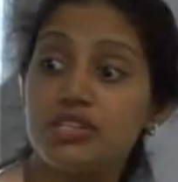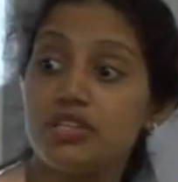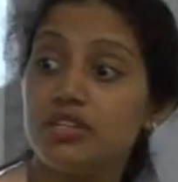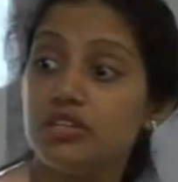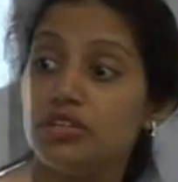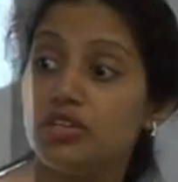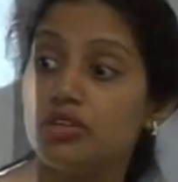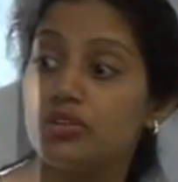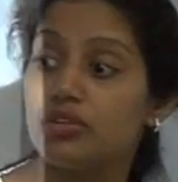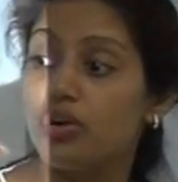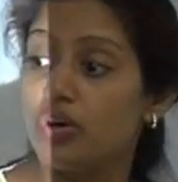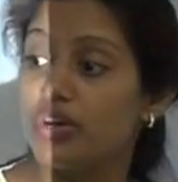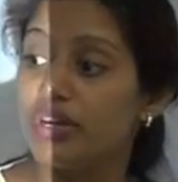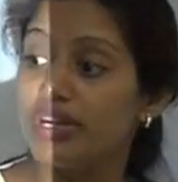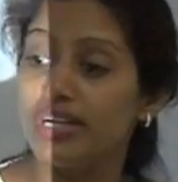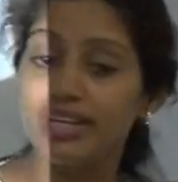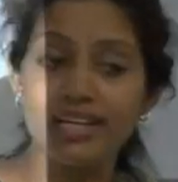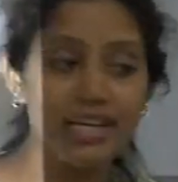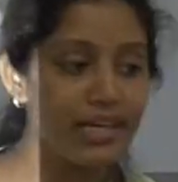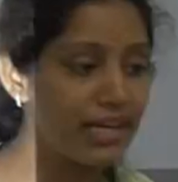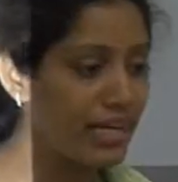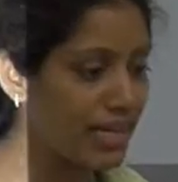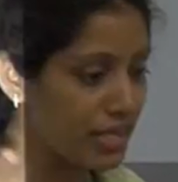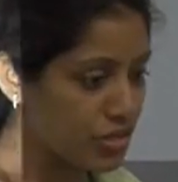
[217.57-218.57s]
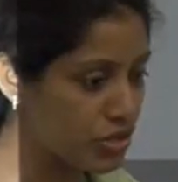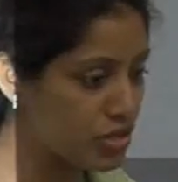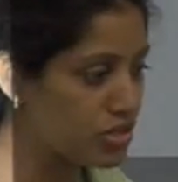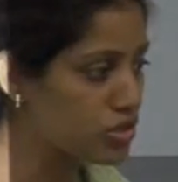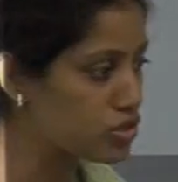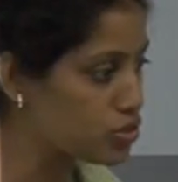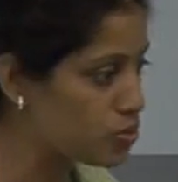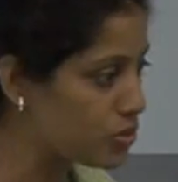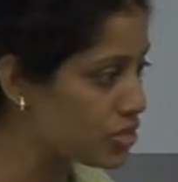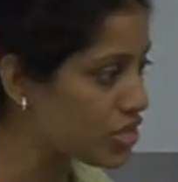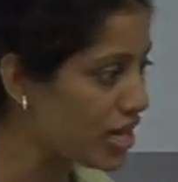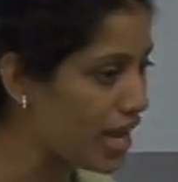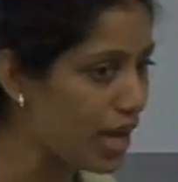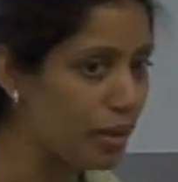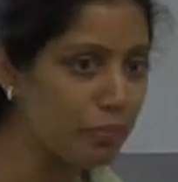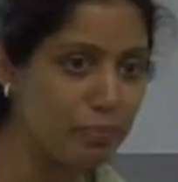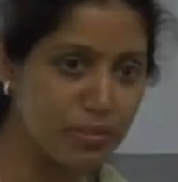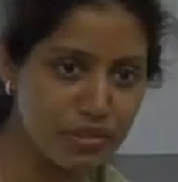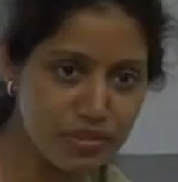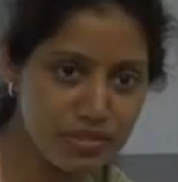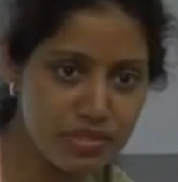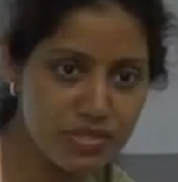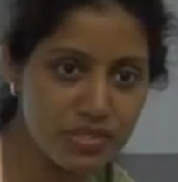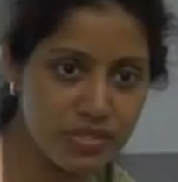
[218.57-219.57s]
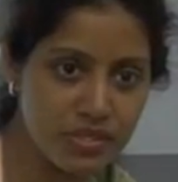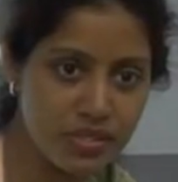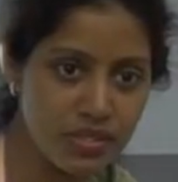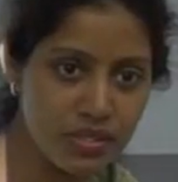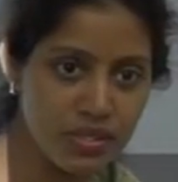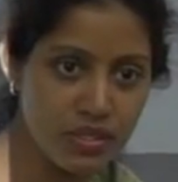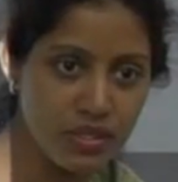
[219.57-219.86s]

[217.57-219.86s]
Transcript: in neuronal connections which happens,